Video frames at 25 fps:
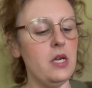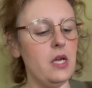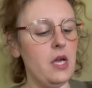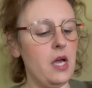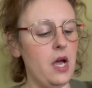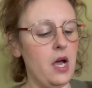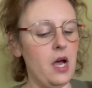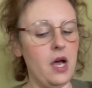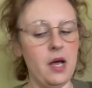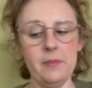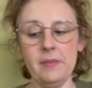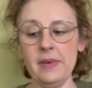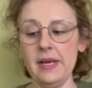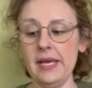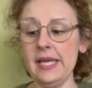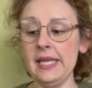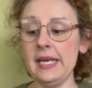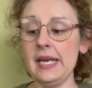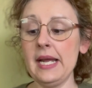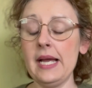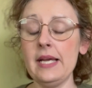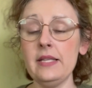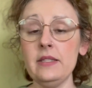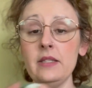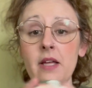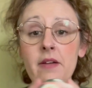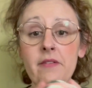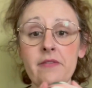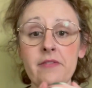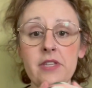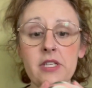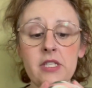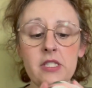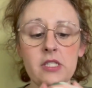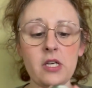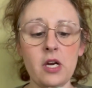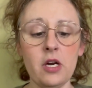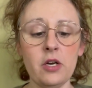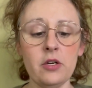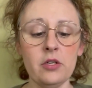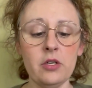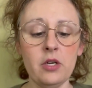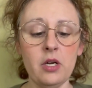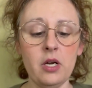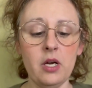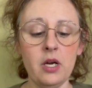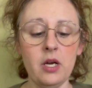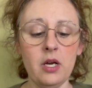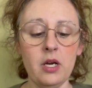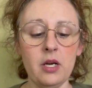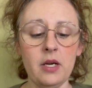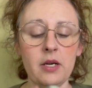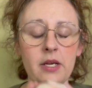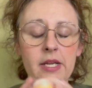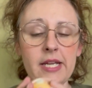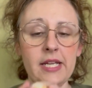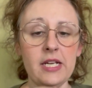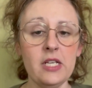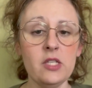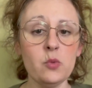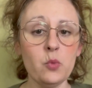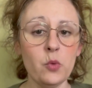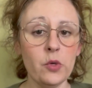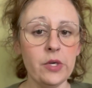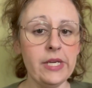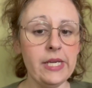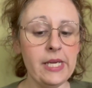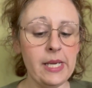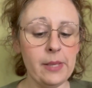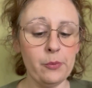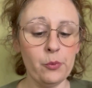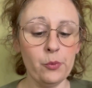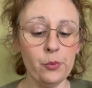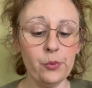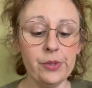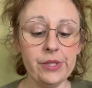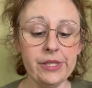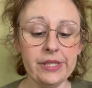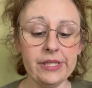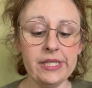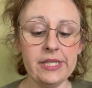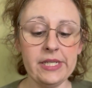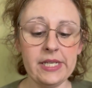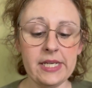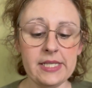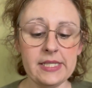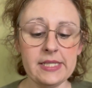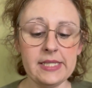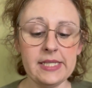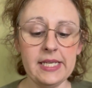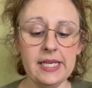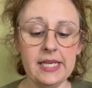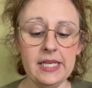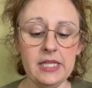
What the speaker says: And I love this yarn. It is working up really nicely.